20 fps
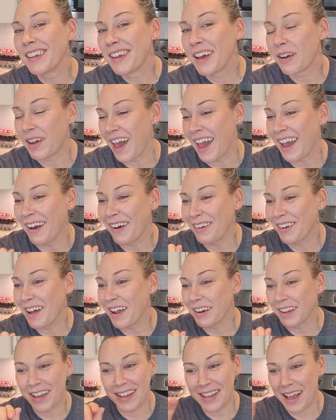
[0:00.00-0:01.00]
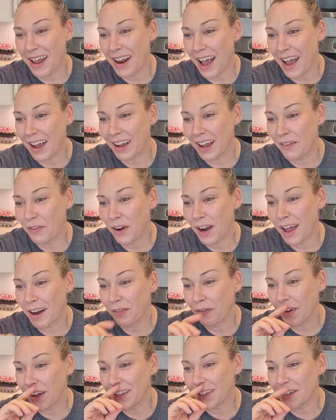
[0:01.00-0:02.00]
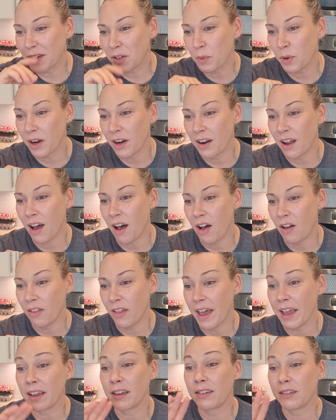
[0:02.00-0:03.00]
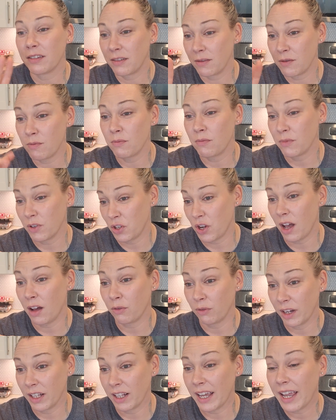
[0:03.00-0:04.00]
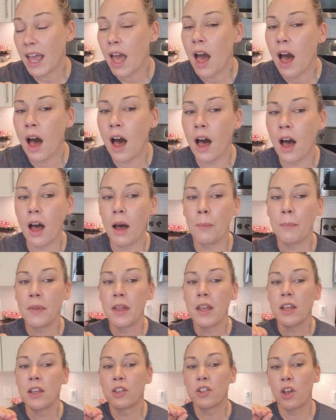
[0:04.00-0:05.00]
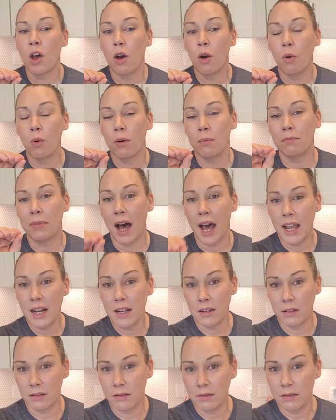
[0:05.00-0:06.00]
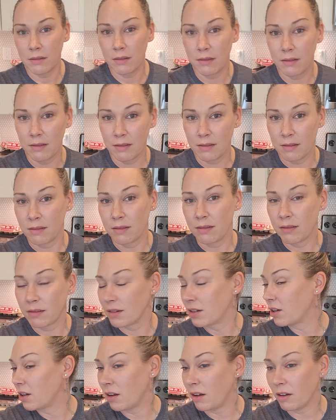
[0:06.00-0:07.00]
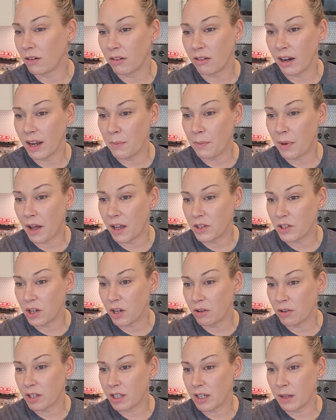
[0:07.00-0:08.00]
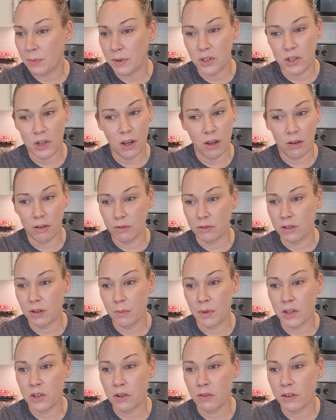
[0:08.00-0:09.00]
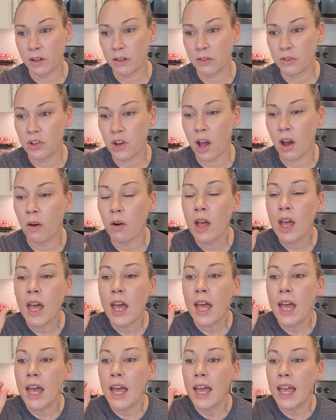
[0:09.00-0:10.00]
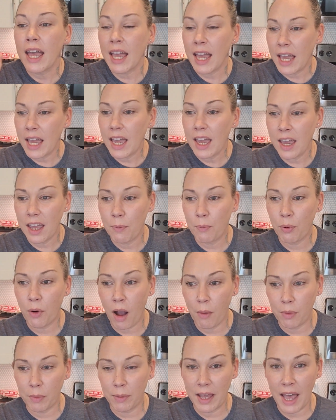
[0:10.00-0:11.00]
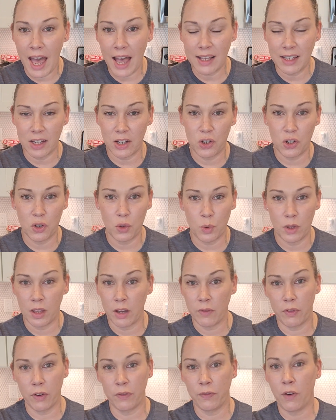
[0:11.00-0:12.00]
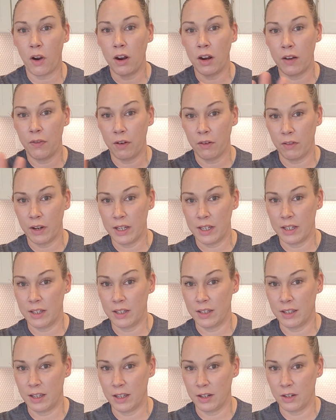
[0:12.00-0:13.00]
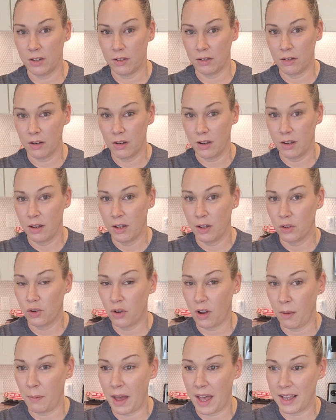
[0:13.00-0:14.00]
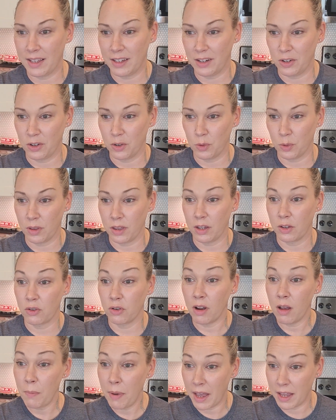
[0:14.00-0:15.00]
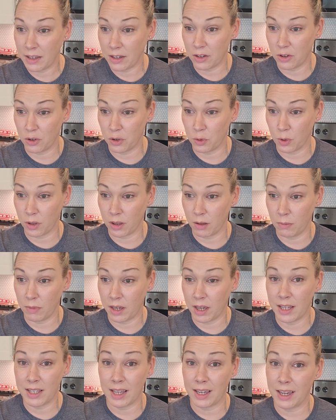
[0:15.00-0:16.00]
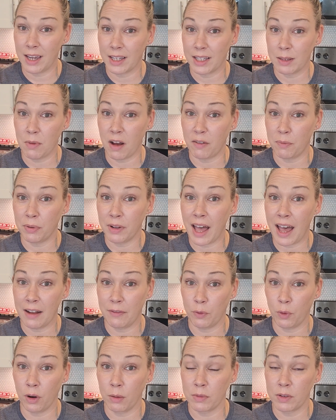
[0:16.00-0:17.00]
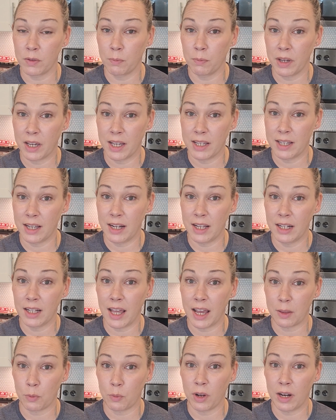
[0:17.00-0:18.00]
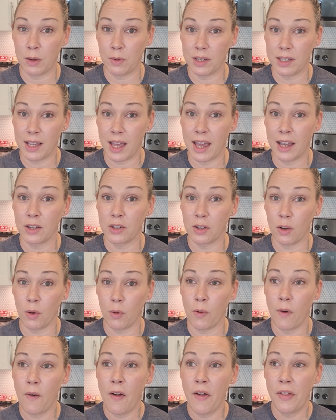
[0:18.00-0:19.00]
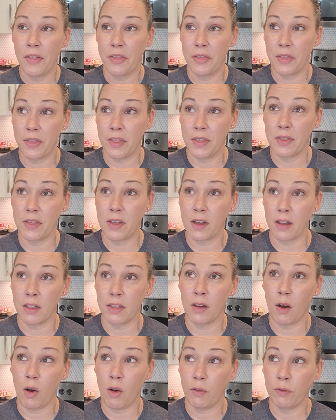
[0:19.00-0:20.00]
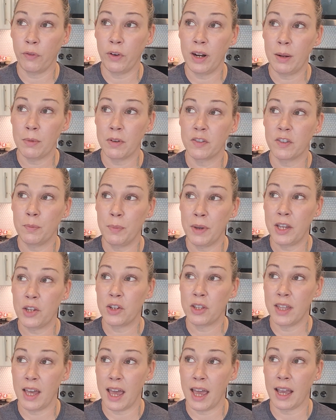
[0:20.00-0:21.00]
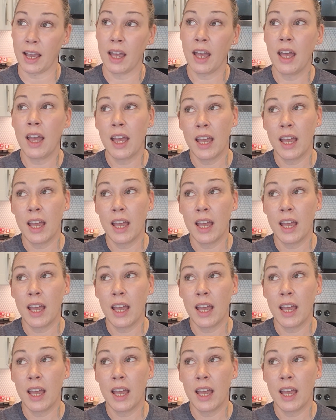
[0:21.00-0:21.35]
okay, hold on, because I, I got to figure out how to phrase this to where you're not all like, Michelle, really. Um, so Biden, good old Grandpa Joe, Sleepy Joe, dementia riddled Joe, he probably has issues with it for far different reasons than Trump has issues with it. Trump has issues with it because they kicked him off platforms because they didn't like what he was saying. So the the whole freedom of speech thing